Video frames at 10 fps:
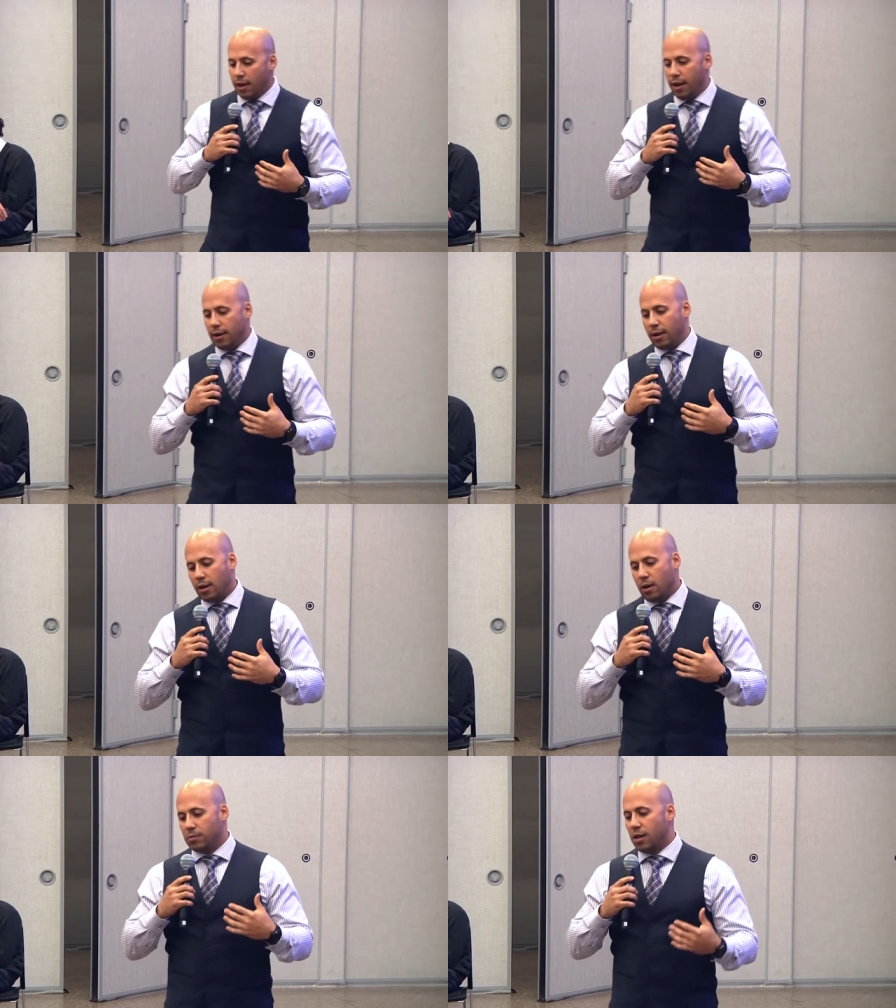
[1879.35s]
And
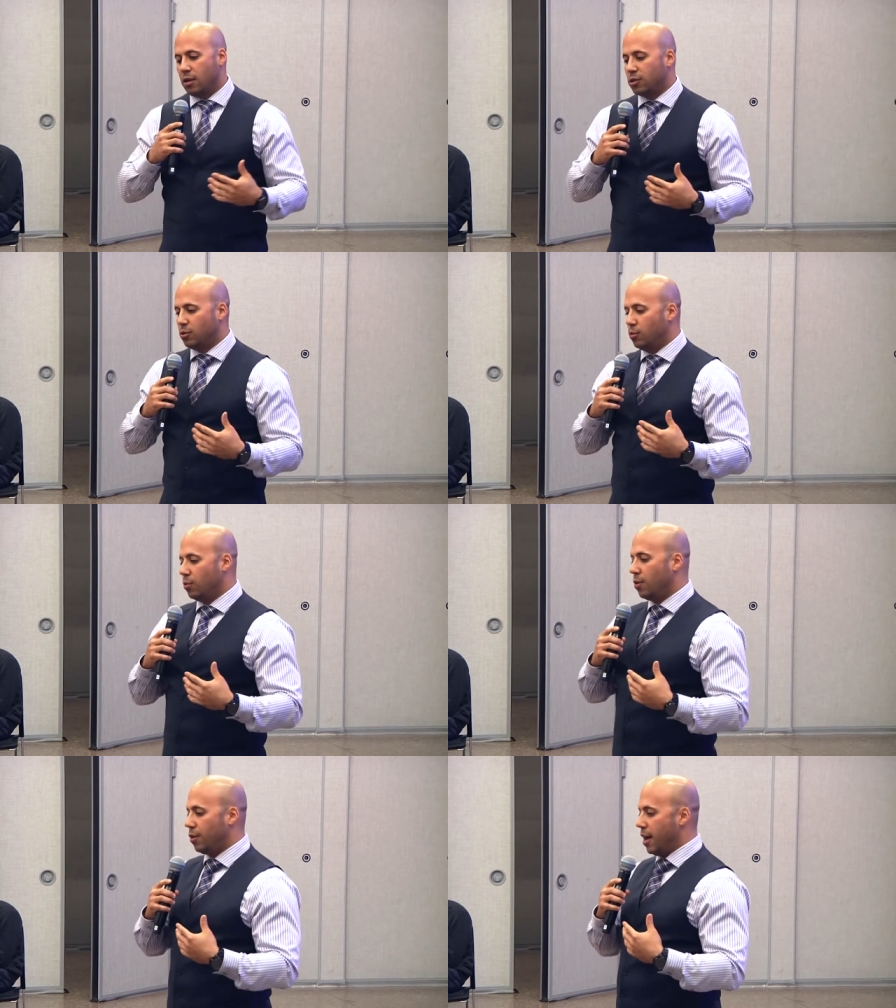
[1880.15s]
it comes down
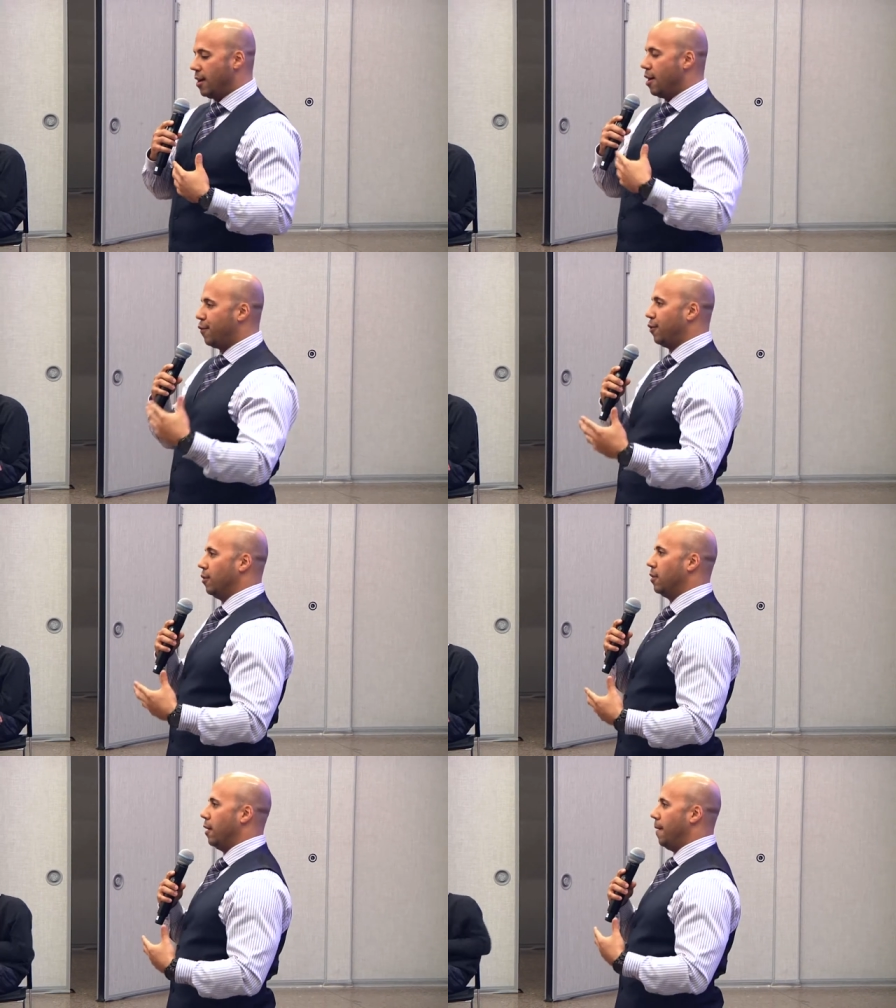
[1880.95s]
to that
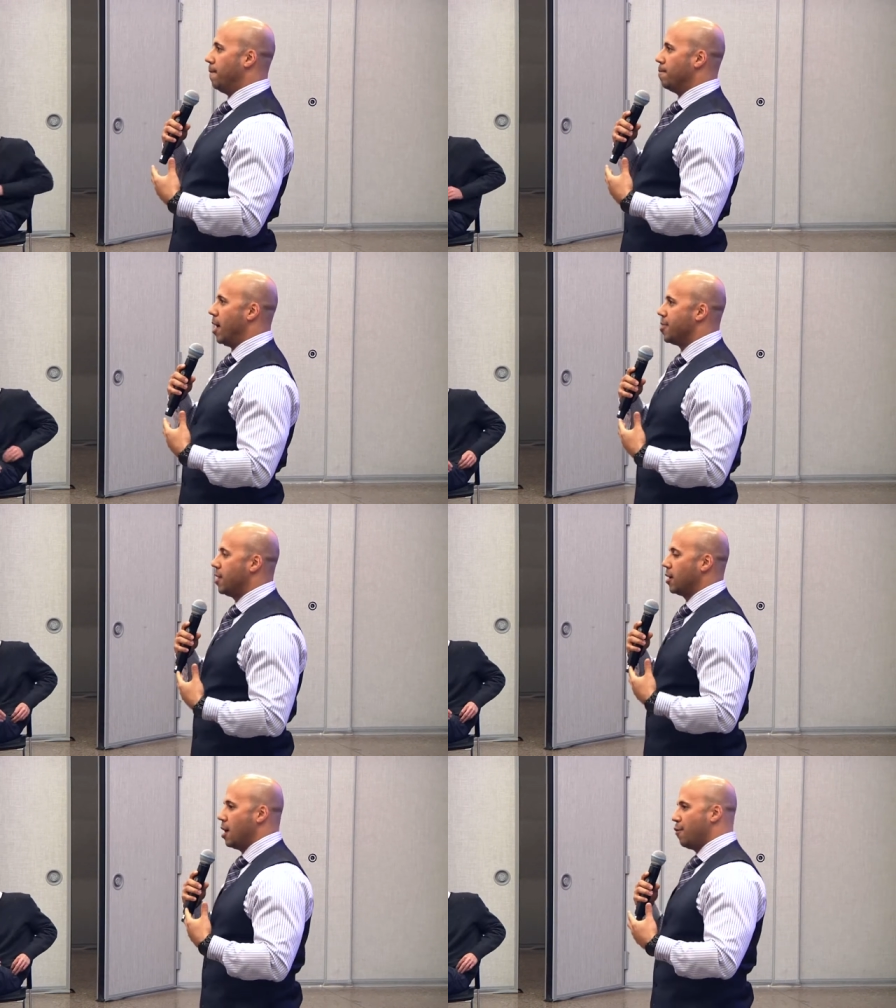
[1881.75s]
effort. And I
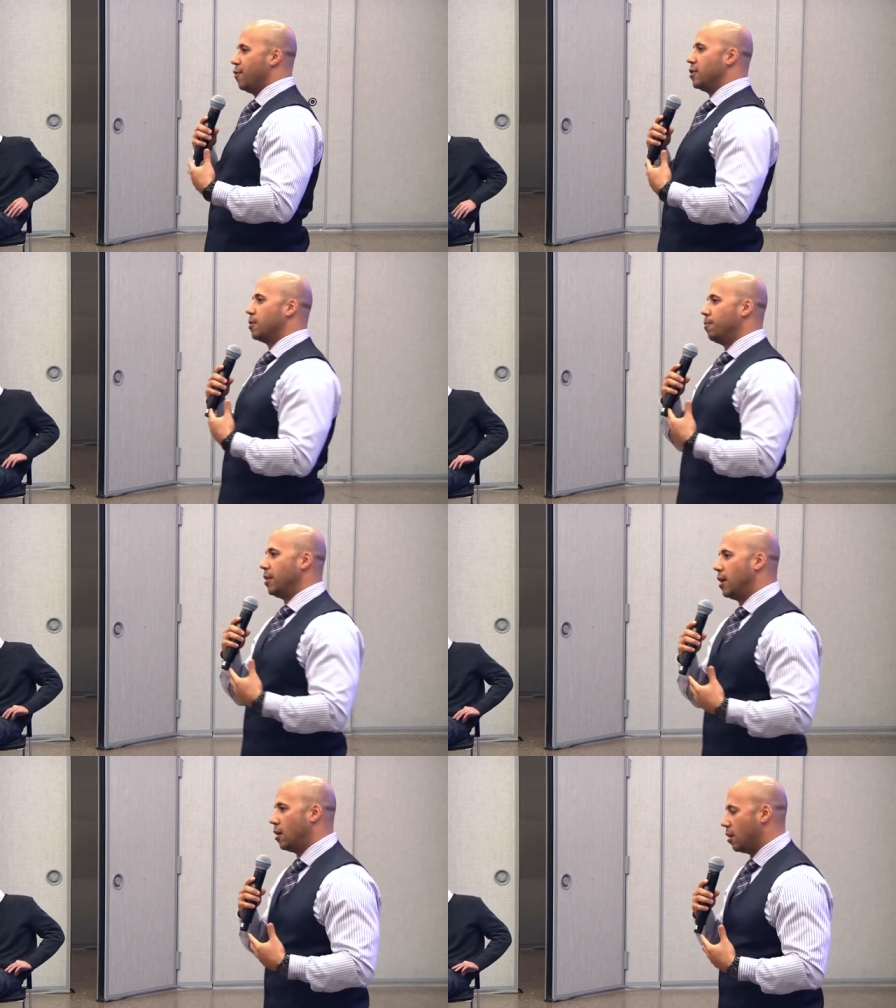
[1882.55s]
think effort is
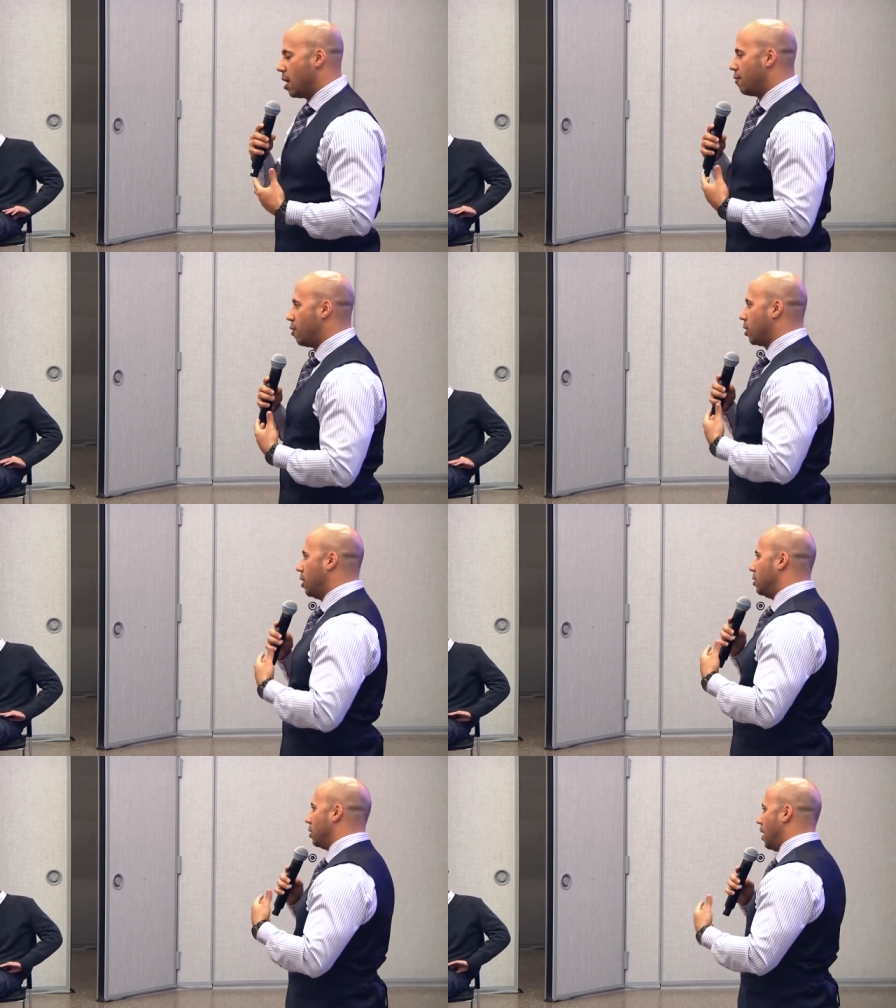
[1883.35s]
something that a lot of our
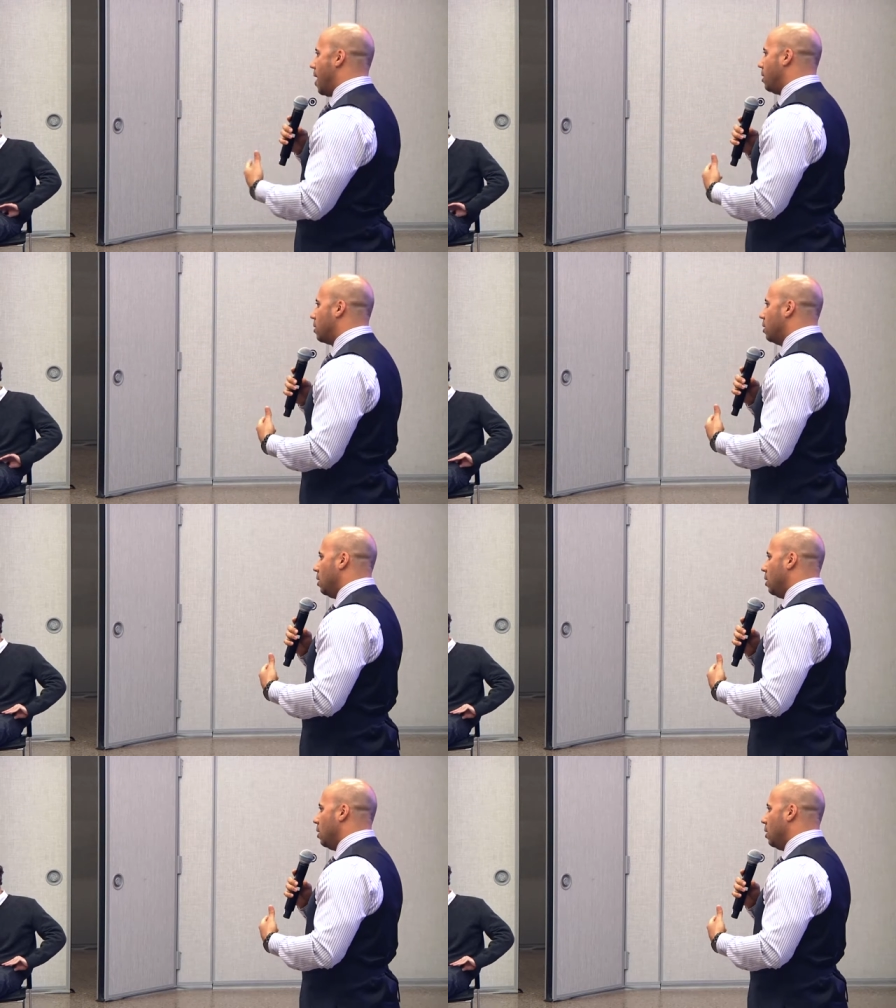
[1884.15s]
kids lack.